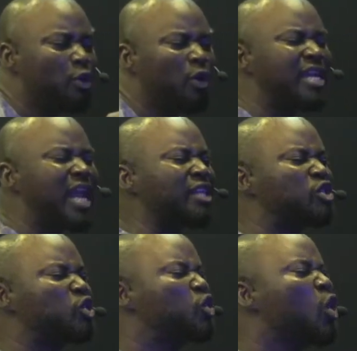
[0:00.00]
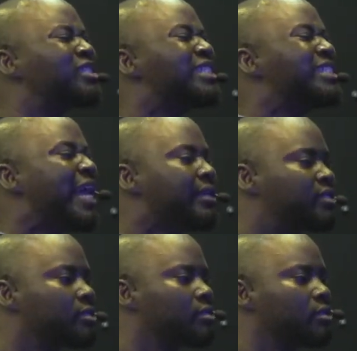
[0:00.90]
that short death.
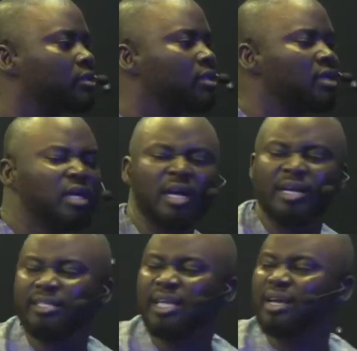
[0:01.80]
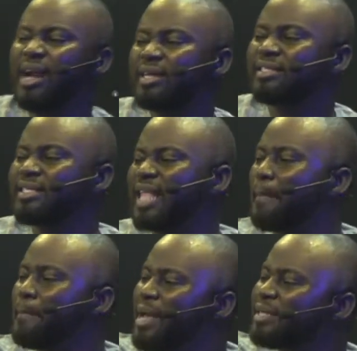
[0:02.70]
There's a grace that
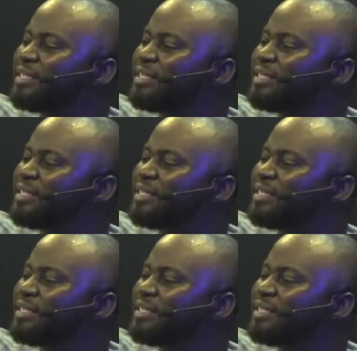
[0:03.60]
makes things